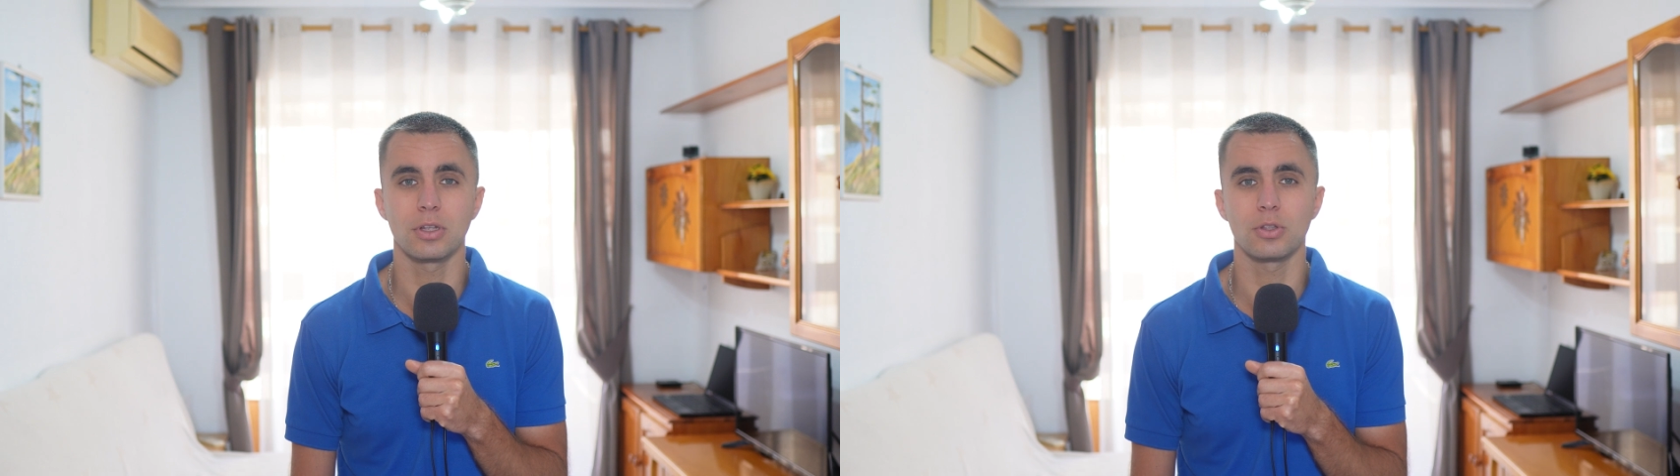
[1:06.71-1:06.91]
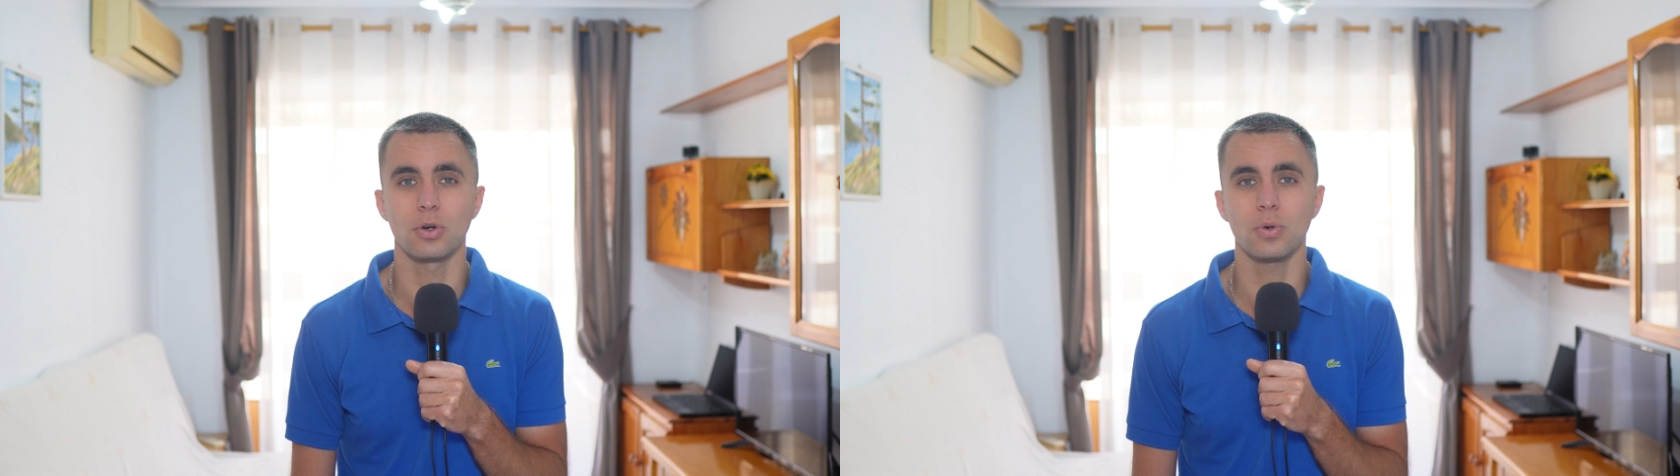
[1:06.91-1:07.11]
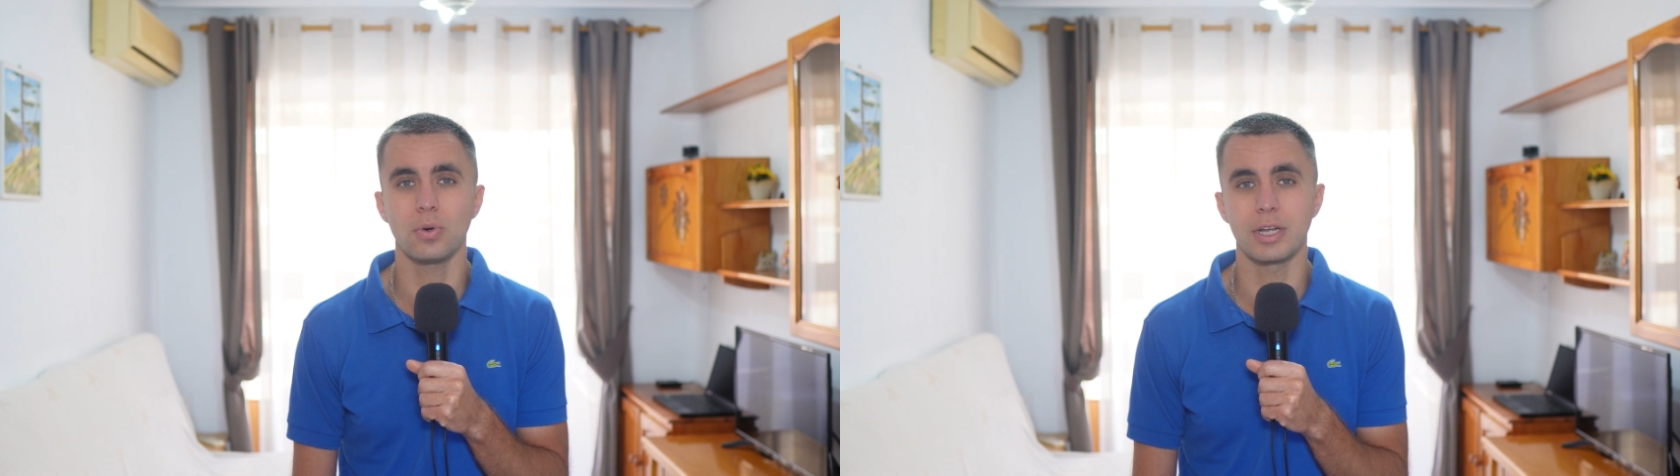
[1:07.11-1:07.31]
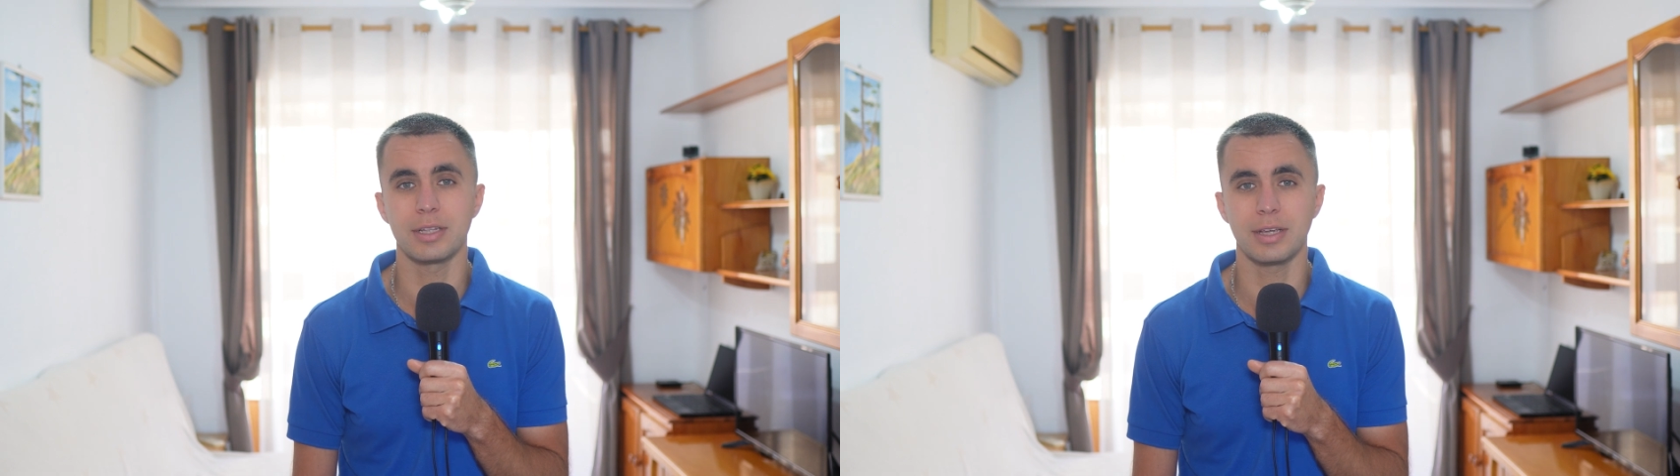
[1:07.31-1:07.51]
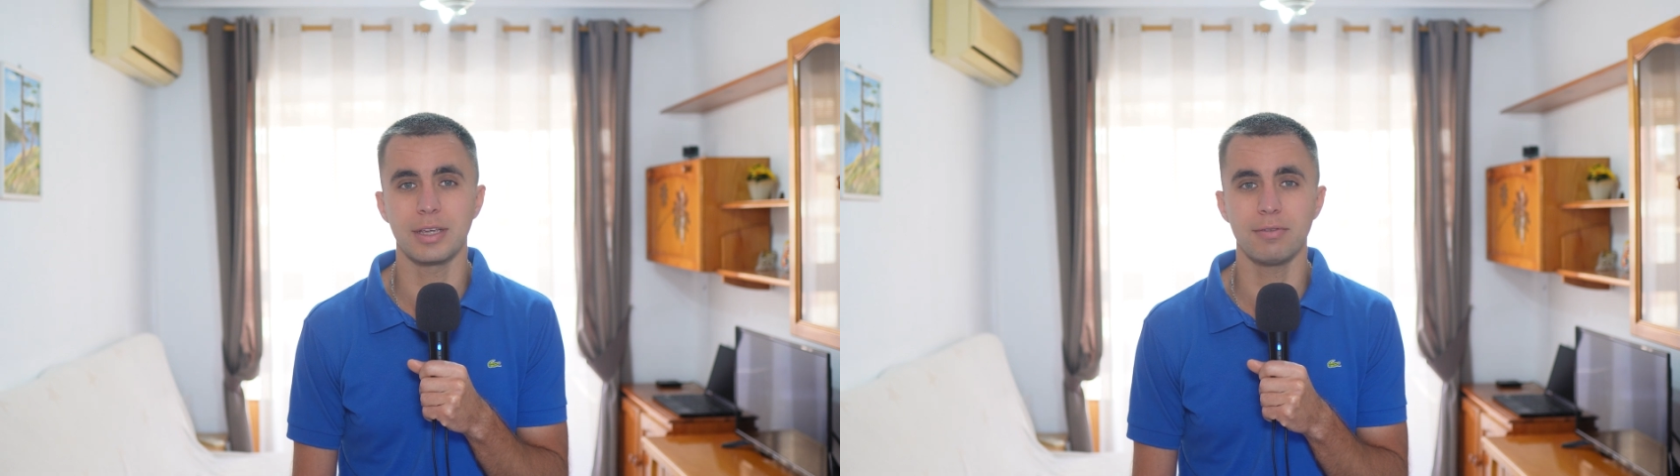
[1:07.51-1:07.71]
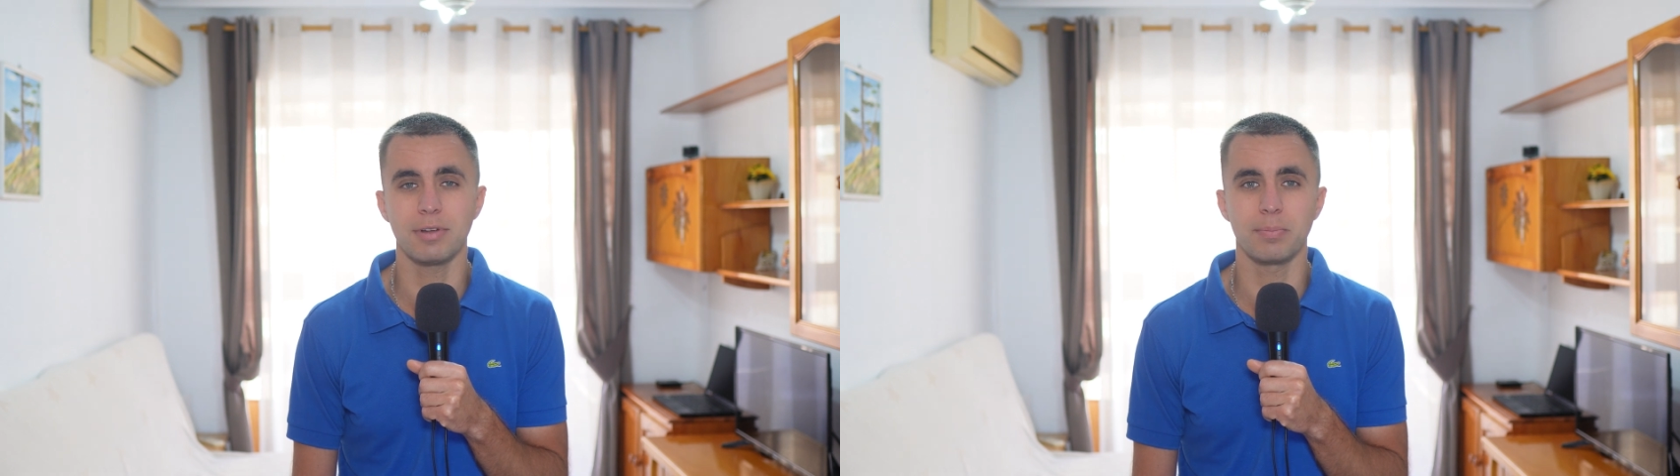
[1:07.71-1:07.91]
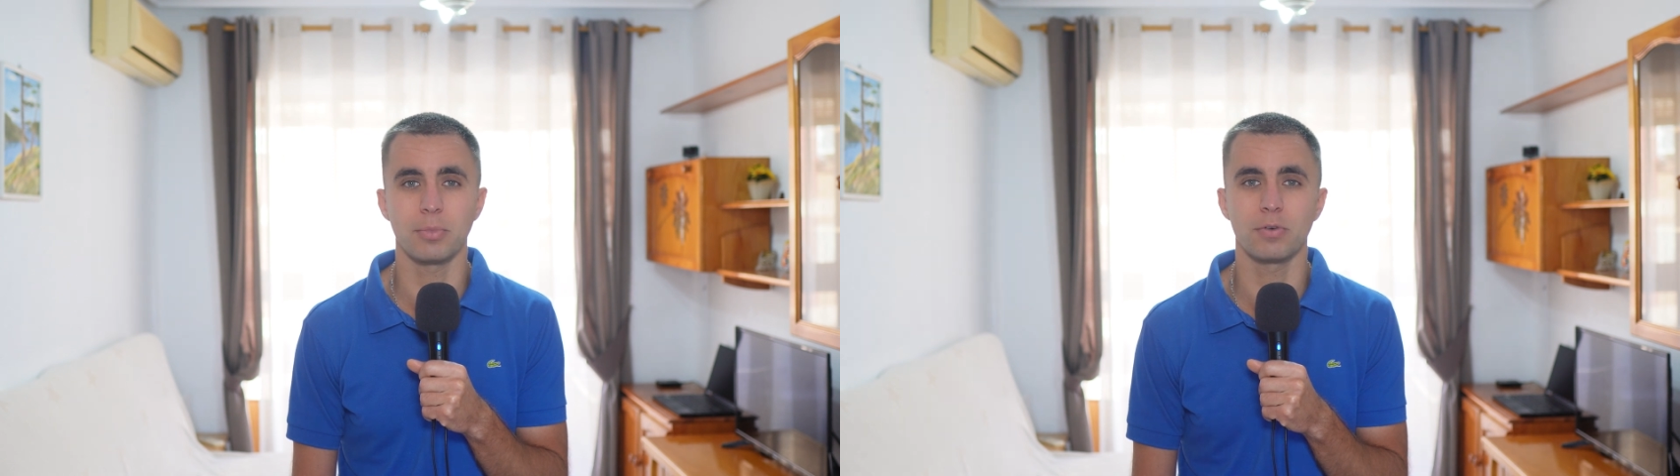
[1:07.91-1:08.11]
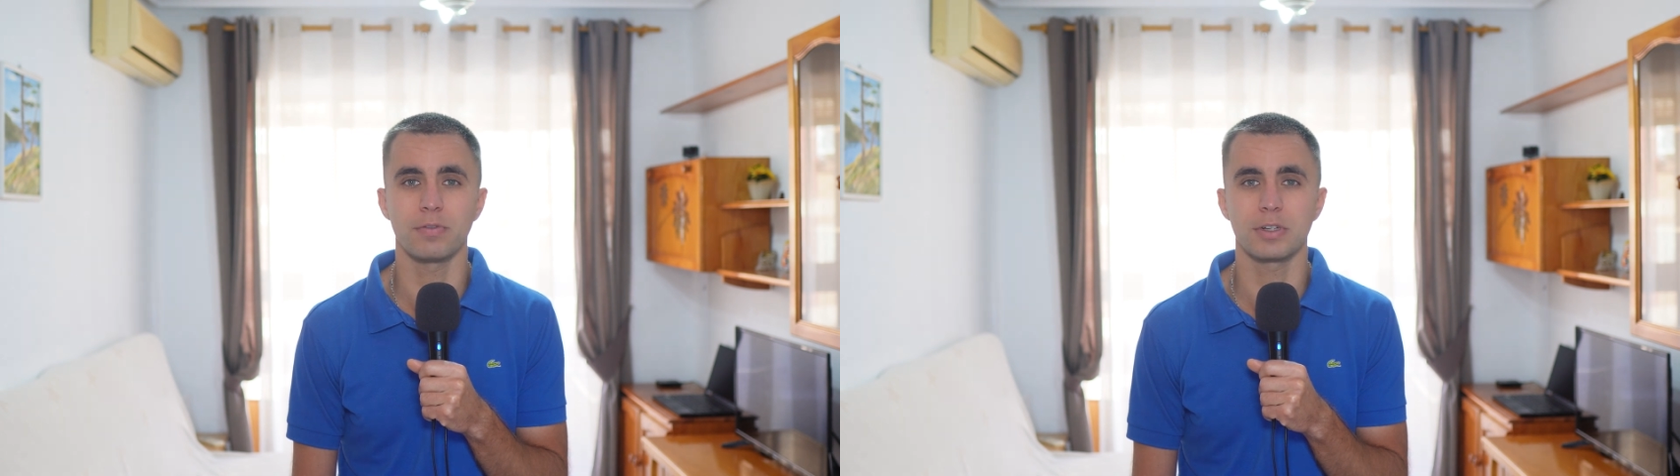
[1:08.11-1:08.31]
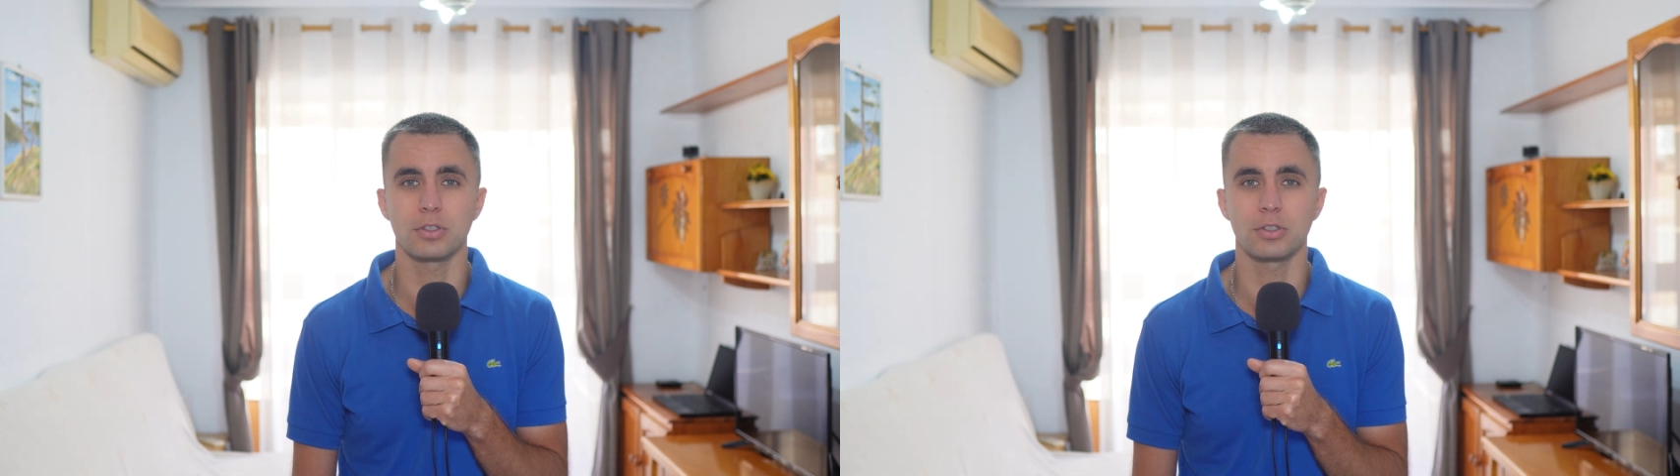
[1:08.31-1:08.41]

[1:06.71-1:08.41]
draw an even perfect